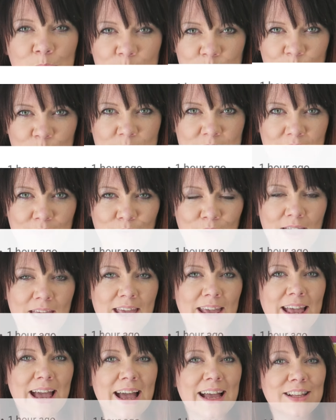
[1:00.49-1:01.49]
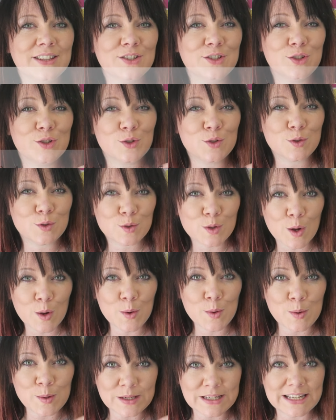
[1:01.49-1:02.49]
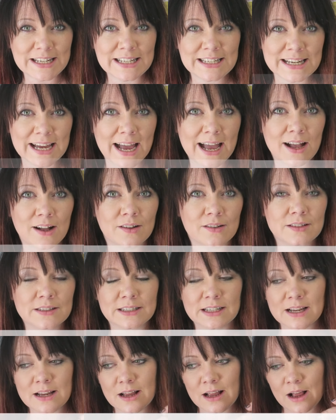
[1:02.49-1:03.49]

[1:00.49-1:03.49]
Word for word: specific and so detailed,